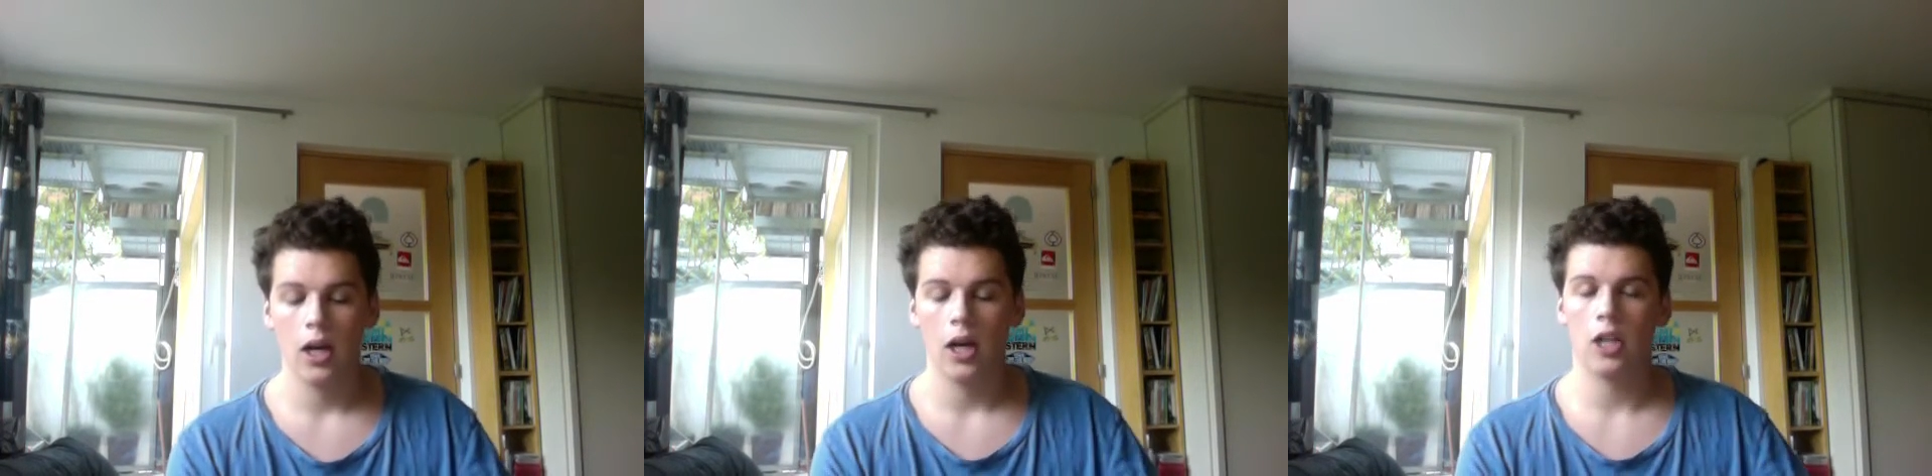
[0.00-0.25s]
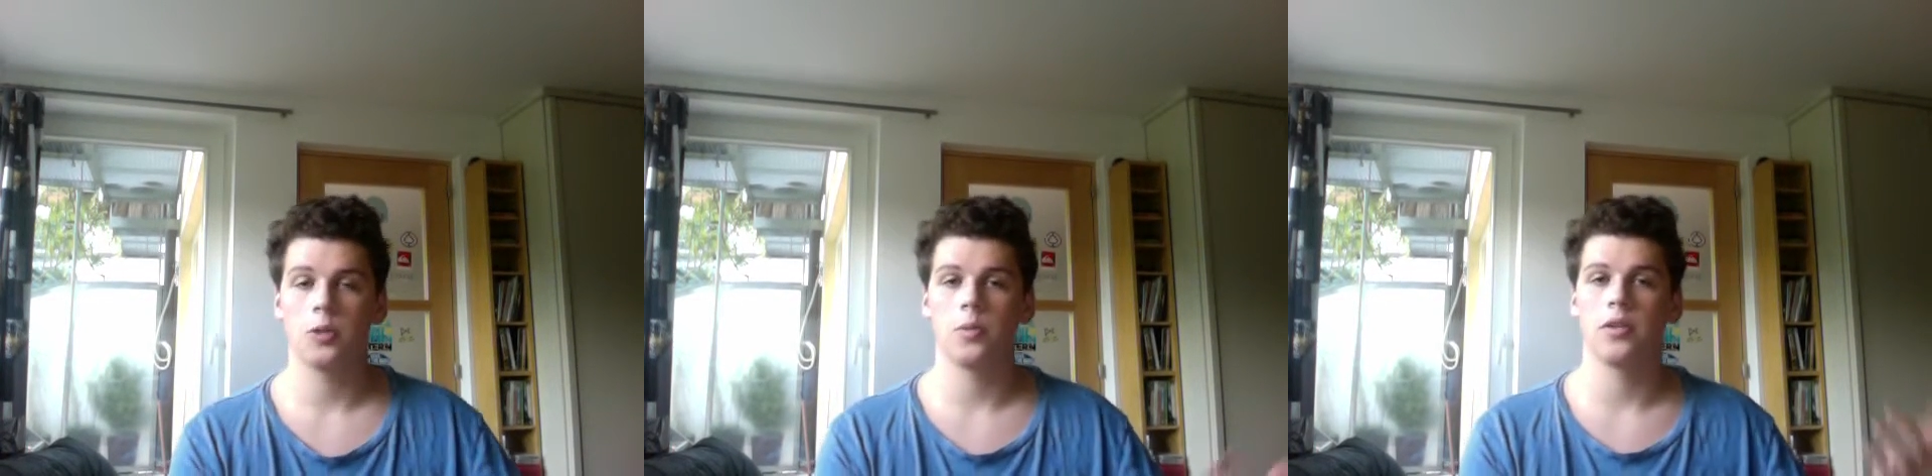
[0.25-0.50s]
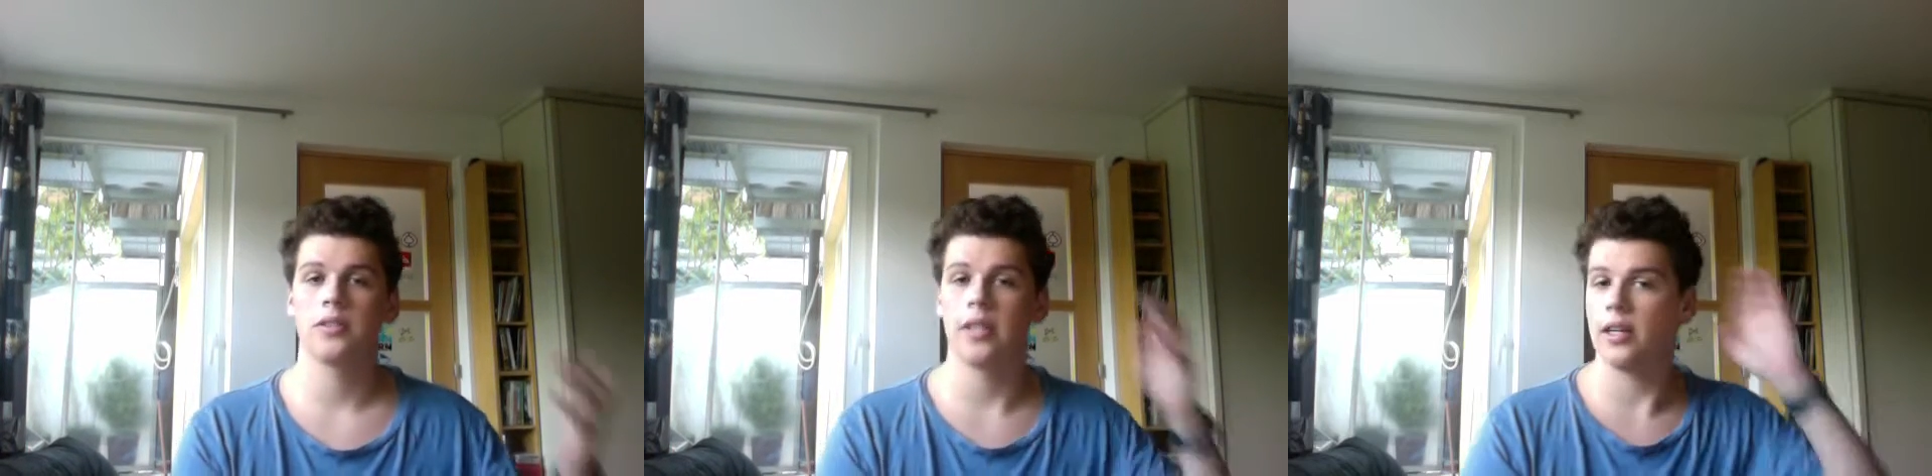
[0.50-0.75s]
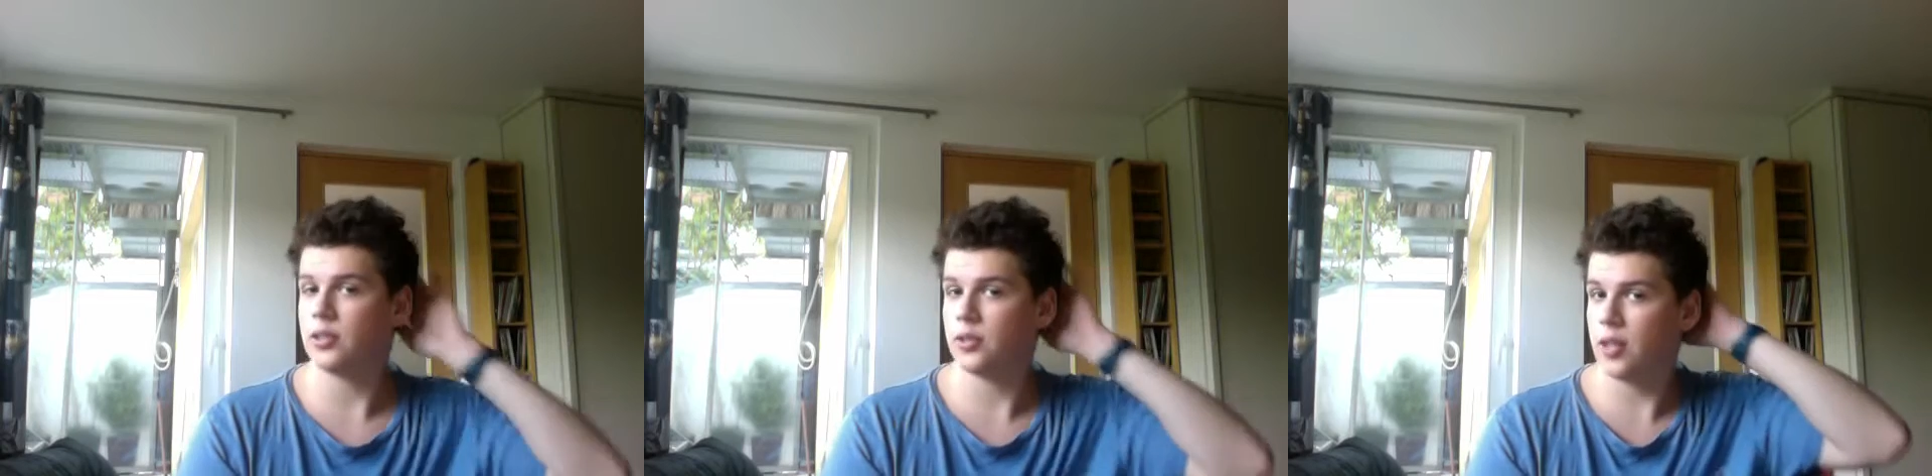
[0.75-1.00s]
I just want to
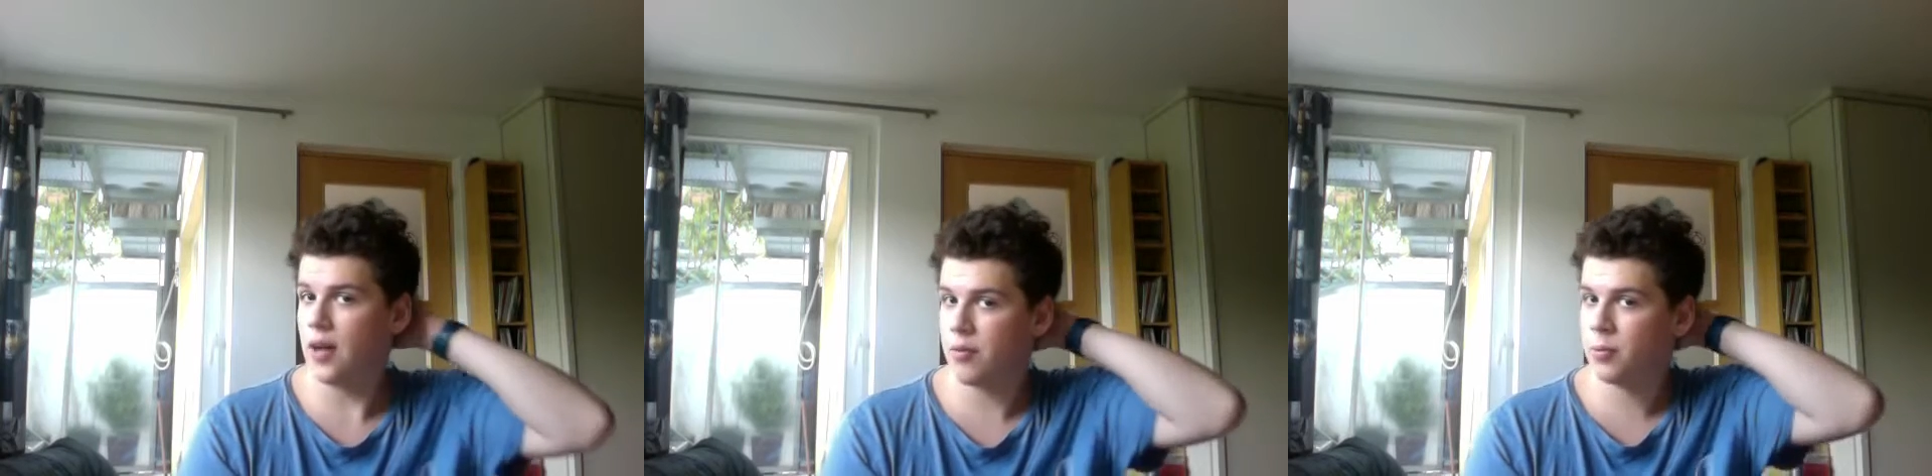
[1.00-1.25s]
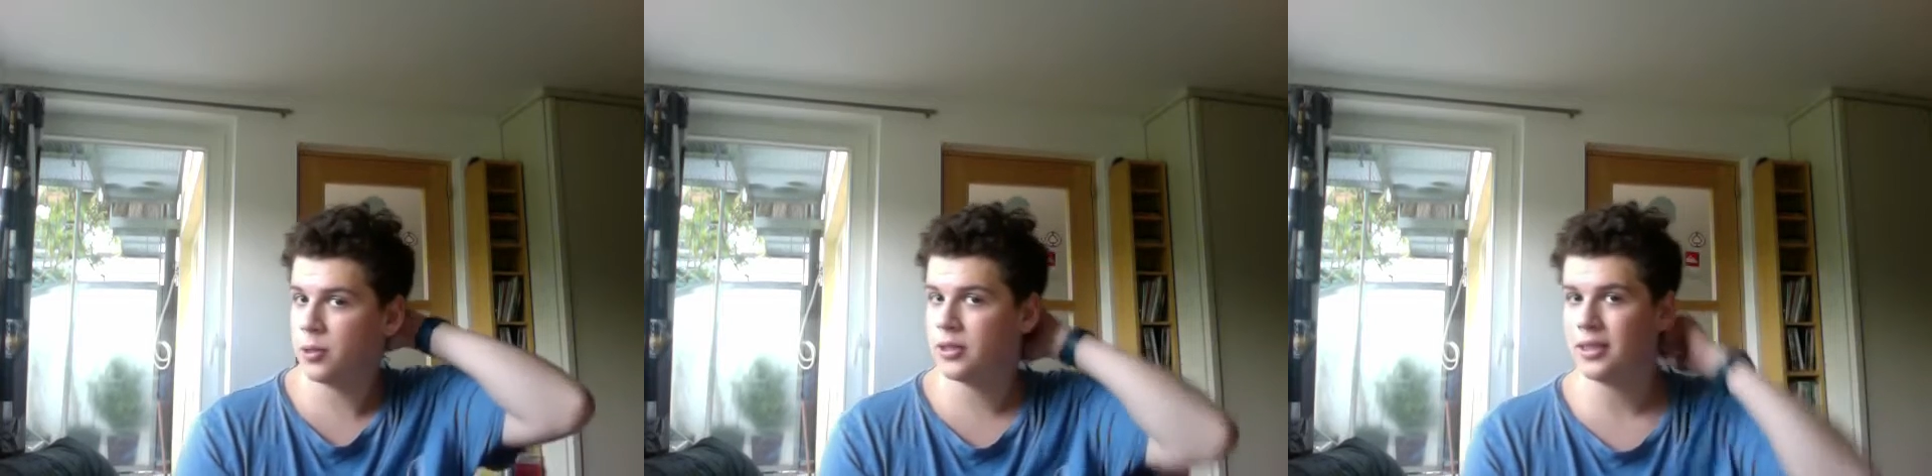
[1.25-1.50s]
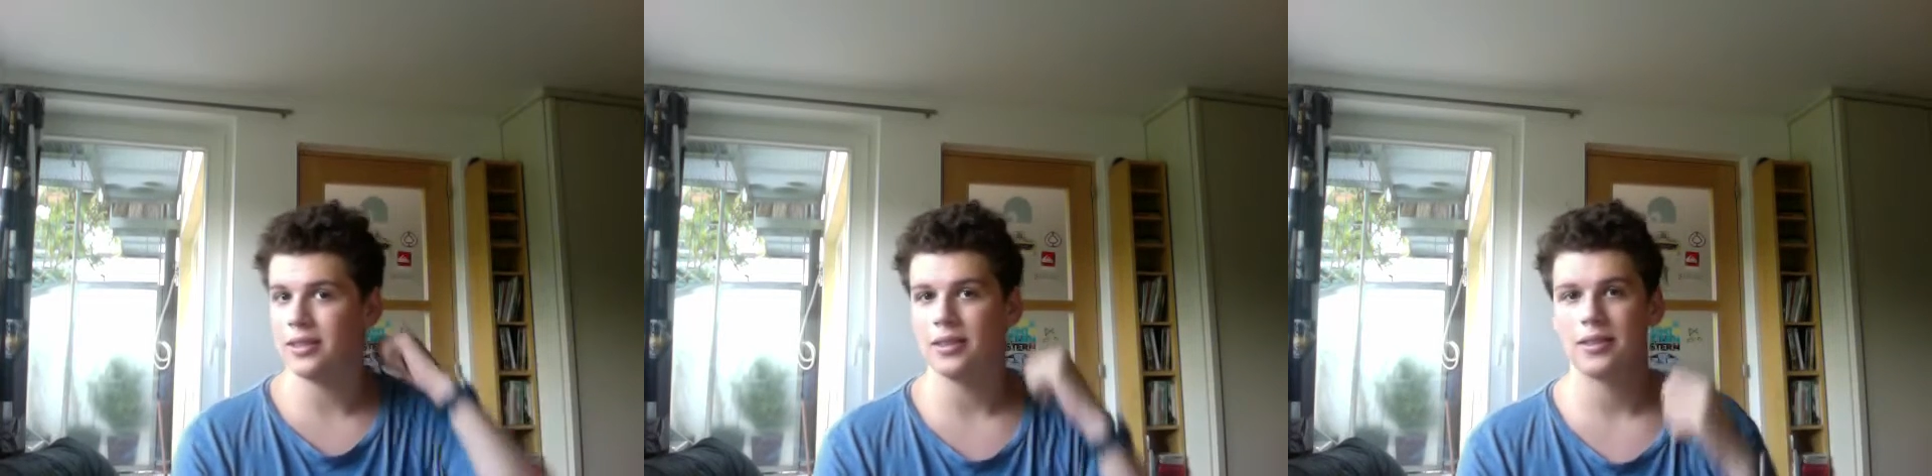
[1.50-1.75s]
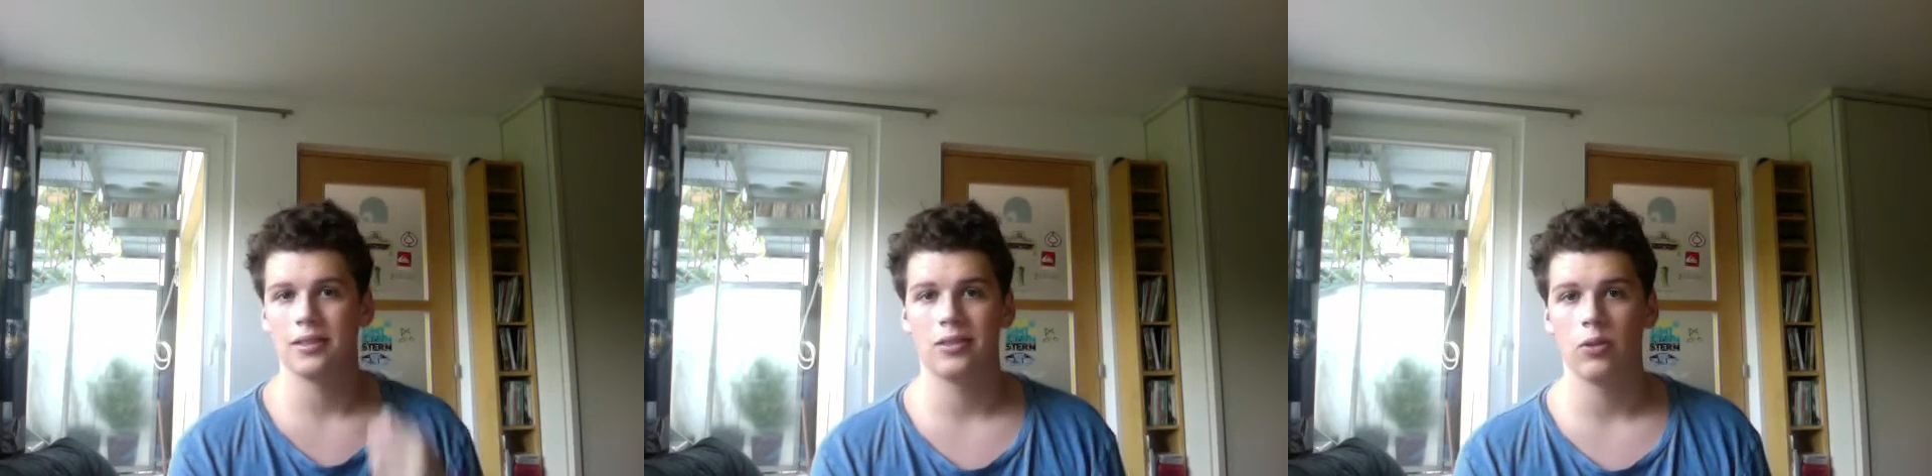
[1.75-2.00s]
say to everyone that is
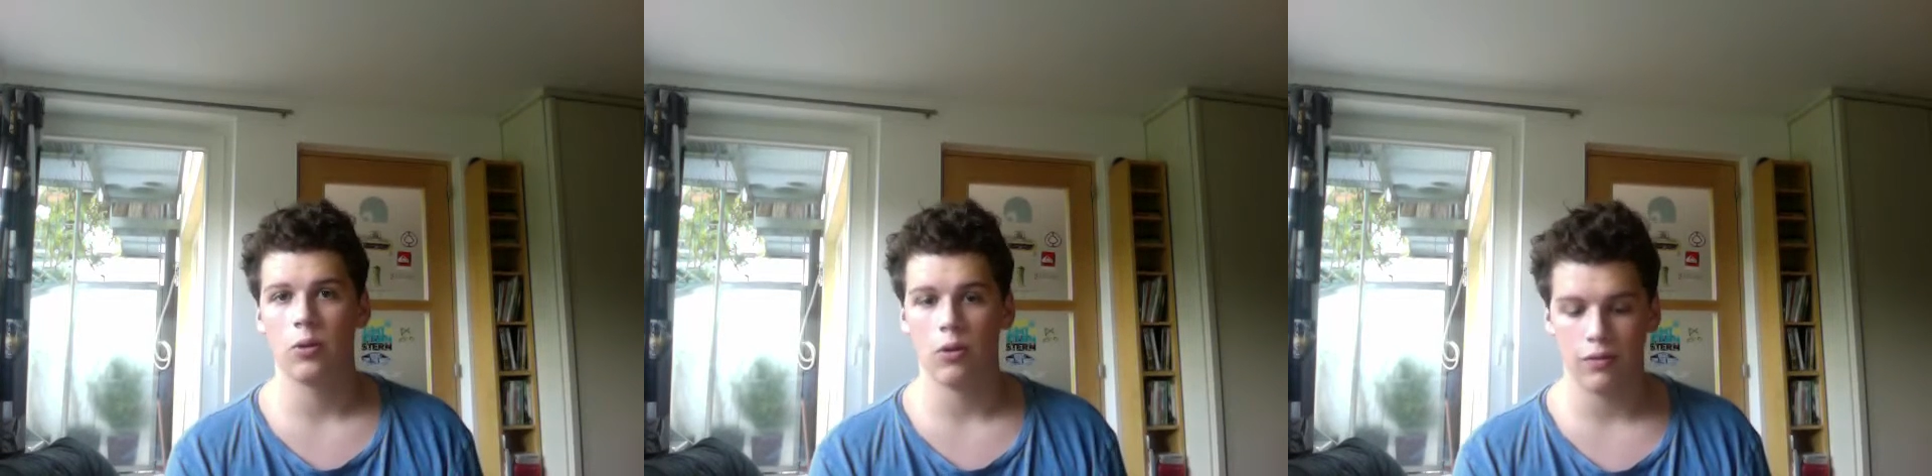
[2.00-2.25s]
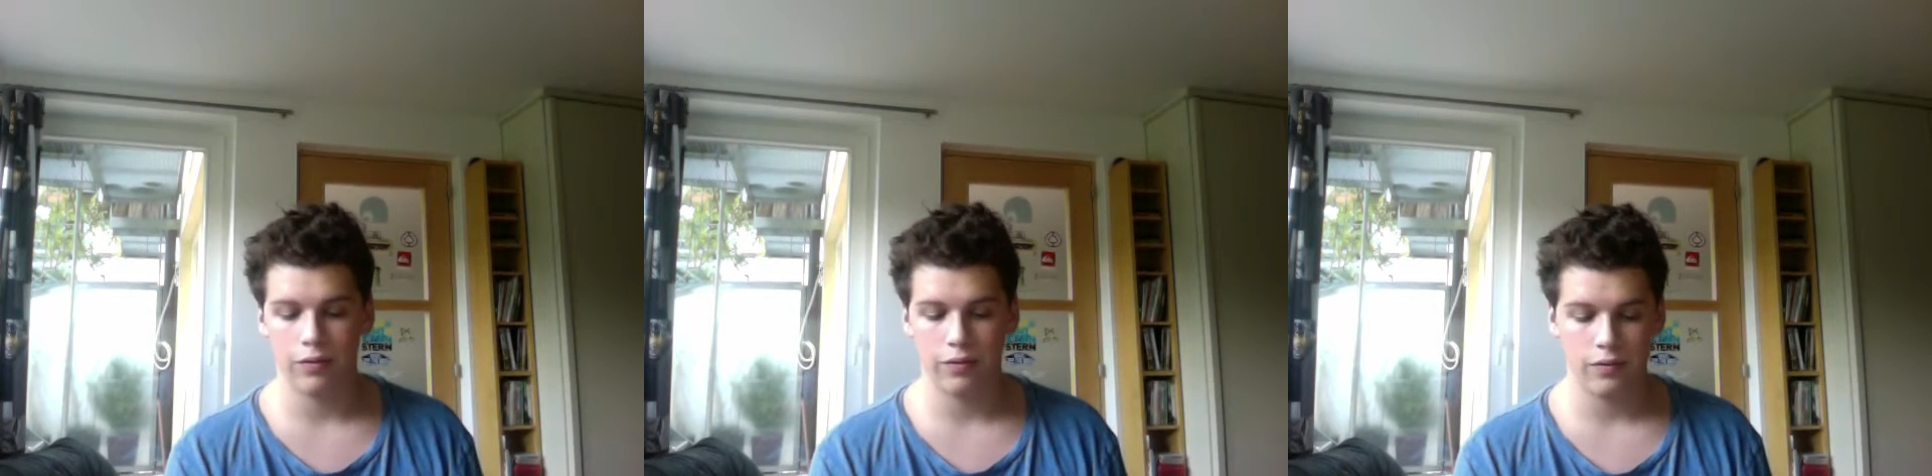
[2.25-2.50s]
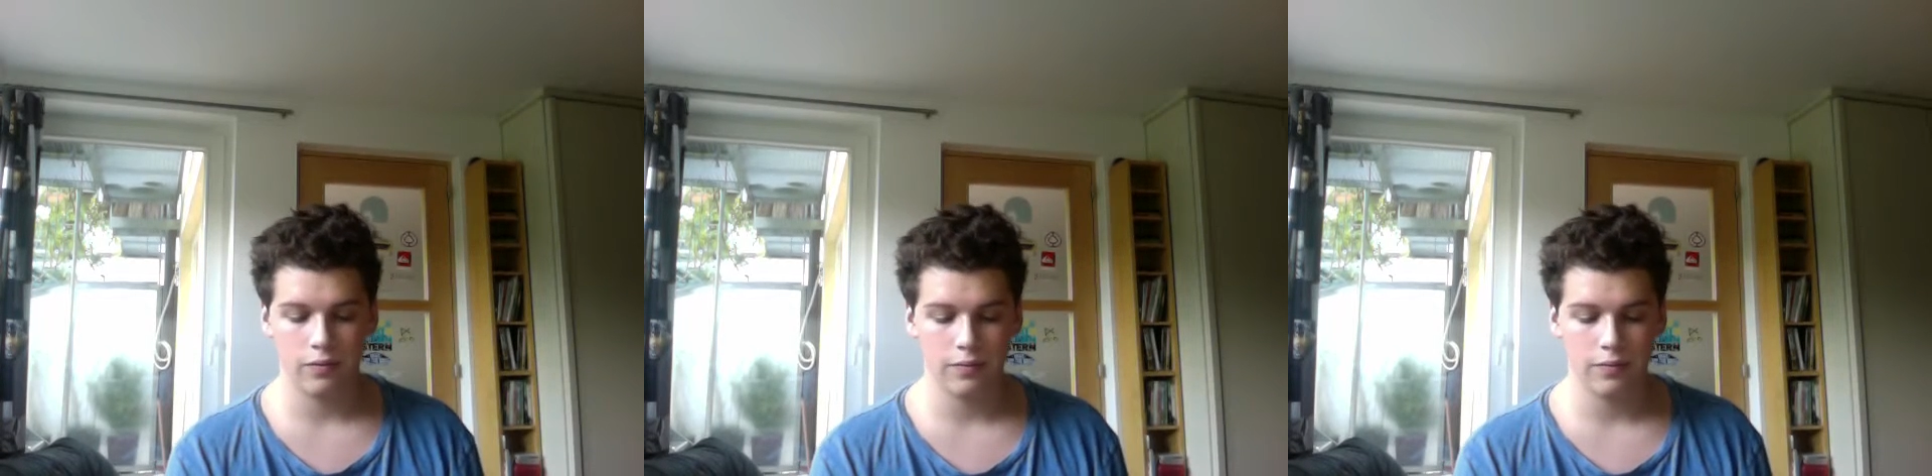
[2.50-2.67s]
sort of